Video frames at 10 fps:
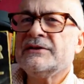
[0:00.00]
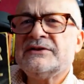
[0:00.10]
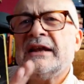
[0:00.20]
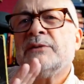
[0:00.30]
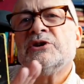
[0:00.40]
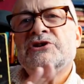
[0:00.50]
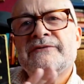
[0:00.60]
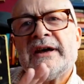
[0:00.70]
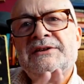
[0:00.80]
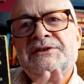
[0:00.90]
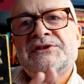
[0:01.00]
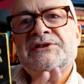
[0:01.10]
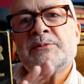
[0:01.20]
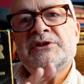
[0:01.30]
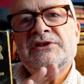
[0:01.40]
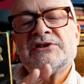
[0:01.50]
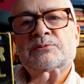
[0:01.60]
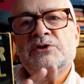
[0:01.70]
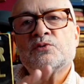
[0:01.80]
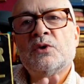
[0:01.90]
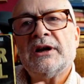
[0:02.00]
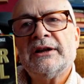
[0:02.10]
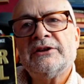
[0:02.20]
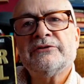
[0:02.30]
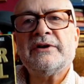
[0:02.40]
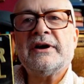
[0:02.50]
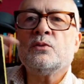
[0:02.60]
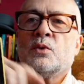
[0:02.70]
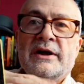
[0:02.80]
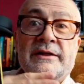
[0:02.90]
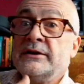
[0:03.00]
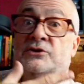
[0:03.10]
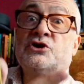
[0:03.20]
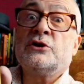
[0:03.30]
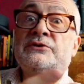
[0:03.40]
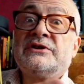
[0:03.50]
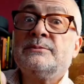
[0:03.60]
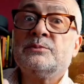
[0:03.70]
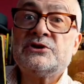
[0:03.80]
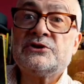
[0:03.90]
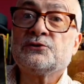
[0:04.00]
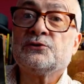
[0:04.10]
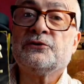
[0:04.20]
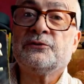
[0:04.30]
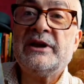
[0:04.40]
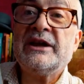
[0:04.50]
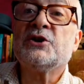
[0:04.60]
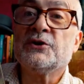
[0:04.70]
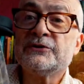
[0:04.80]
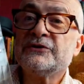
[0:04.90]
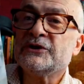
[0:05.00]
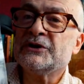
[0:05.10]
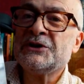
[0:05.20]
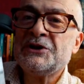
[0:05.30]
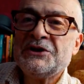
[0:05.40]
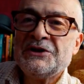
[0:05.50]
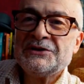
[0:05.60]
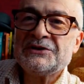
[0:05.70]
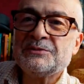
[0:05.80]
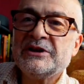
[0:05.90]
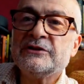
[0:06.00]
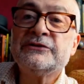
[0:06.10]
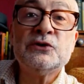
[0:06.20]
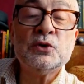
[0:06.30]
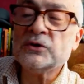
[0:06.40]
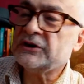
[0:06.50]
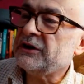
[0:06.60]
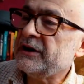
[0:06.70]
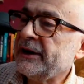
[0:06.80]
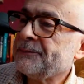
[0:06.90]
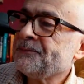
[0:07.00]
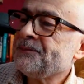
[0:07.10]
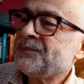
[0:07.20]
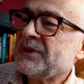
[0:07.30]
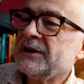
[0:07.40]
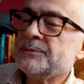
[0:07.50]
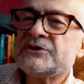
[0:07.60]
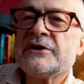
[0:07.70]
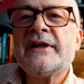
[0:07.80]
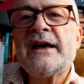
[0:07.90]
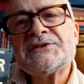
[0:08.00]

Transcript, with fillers: an element of anti-Semitism as well in the fact the way they chose him to sort of pick on to be the fall guy. So that's